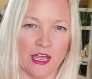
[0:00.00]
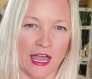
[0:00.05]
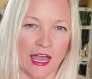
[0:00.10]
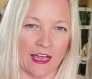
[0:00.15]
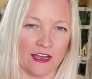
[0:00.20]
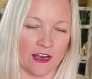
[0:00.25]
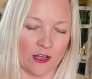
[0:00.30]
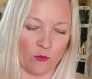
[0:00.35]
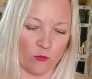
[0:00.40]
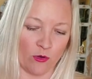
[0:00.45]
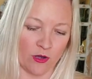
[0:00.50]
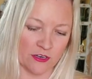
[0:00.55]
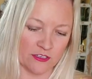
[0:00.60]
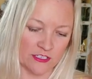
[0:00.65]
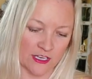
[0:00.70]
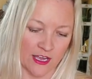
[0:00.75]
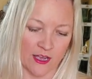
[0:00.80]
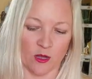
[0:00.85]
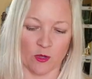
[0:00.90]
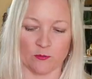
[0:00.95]
And I want
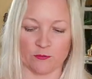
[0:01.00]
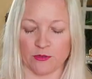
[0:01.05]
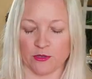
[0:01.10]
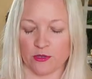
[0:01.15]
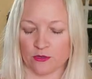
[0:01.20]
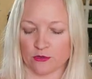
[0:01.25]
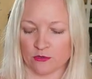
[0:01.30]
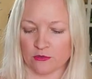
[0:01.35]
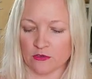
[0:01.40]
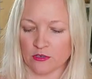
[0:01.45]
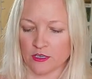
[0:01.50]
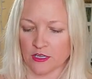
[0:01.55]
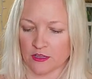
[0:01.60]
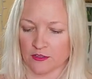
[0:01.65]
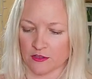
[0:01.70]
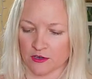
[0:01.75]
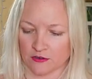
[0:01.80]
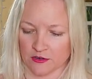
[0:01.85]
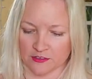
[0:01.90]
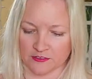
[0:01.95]
to help you.
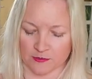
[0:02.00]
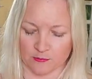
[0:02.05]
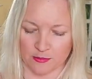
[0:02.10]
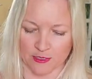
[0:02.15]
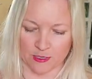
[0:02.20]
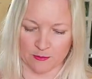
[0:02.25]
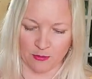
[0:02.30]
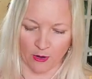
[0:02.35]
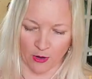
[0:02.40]
There is a big